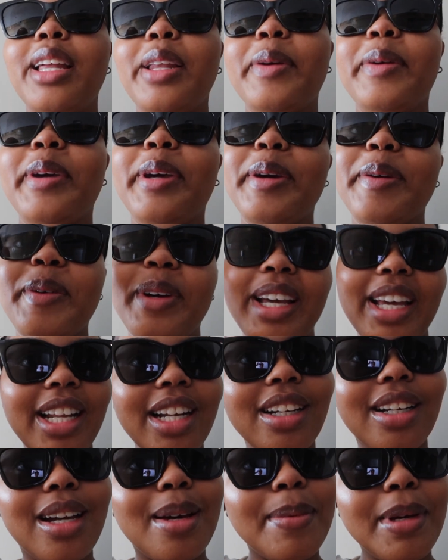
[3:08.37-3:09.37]
anyway, we're in
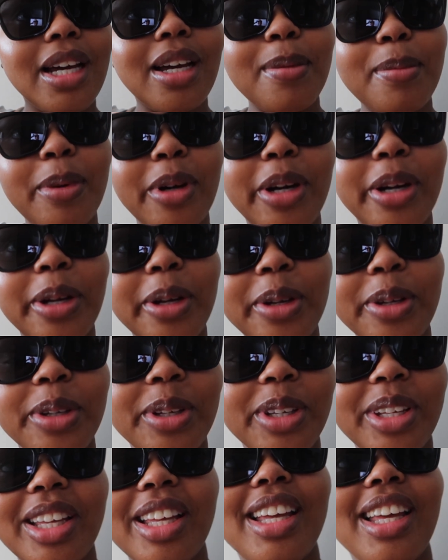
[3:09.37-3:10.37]
Adakabur.
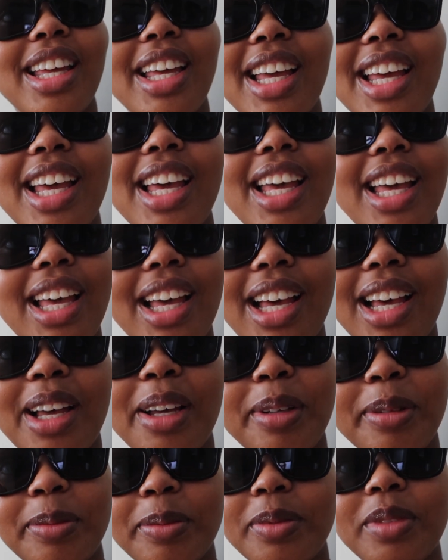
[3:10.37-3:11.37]

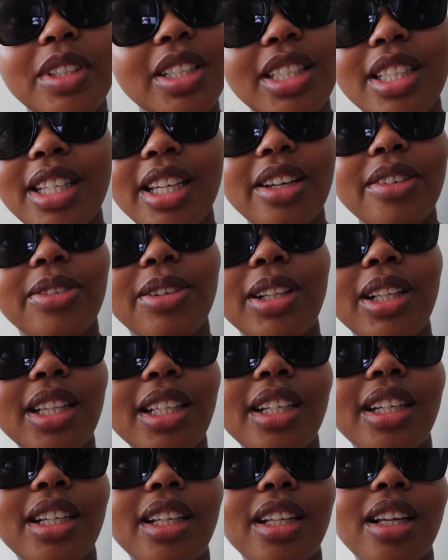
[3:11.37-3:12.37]
Um, just here for a
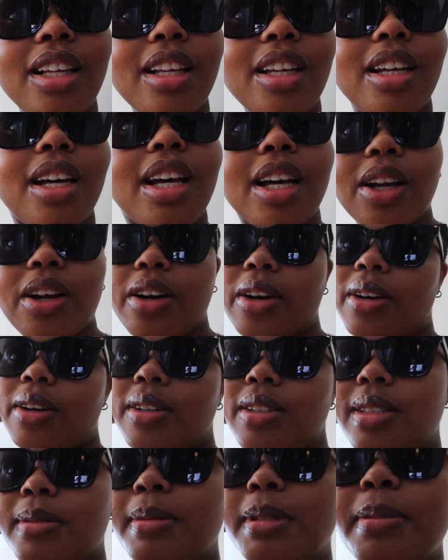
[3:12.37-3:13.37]
look.
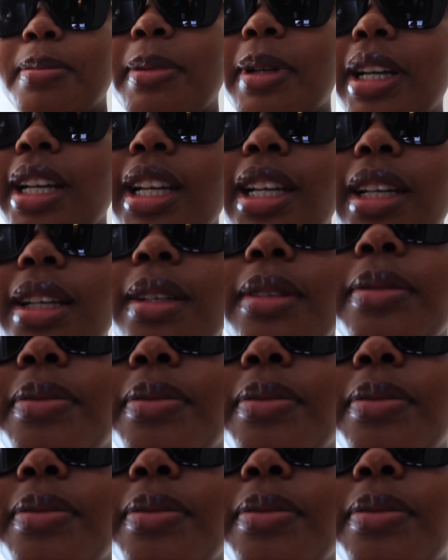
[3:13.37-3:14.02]
Christmas break.